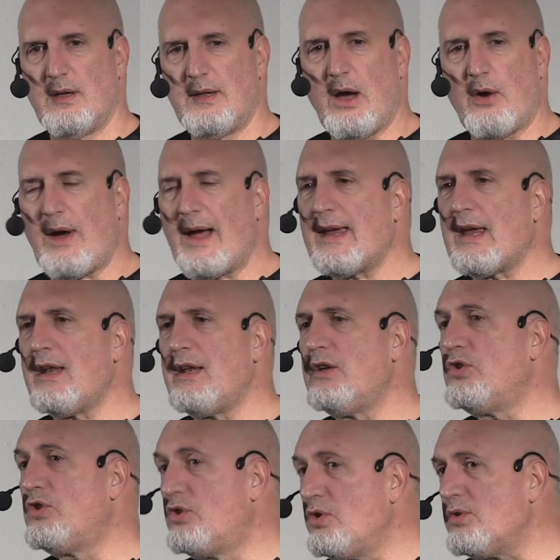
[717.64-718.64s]
Now, I can
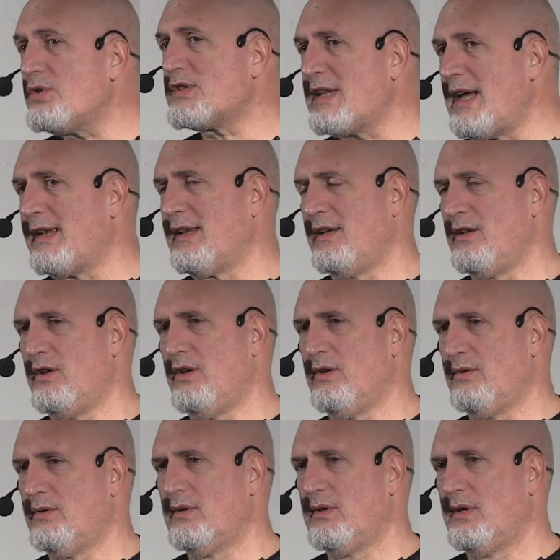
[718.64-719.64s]
induce that in
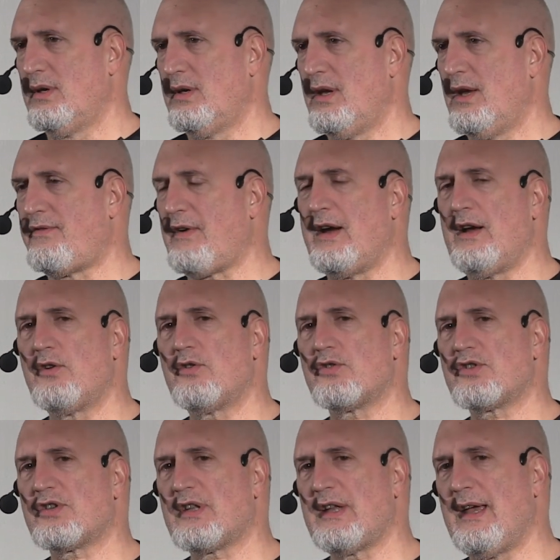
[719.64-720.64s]
you if I
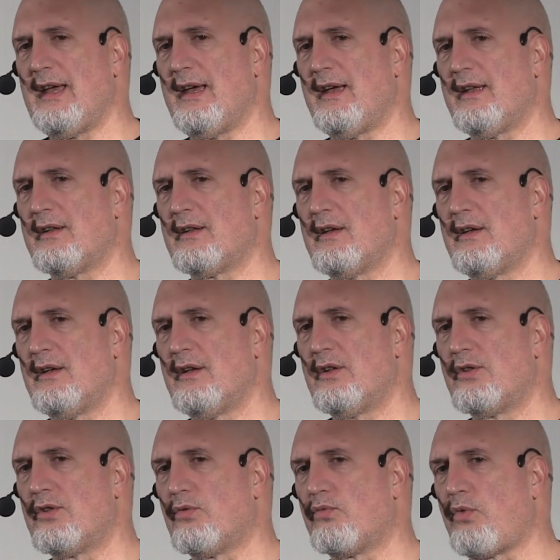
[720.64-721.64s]
understand the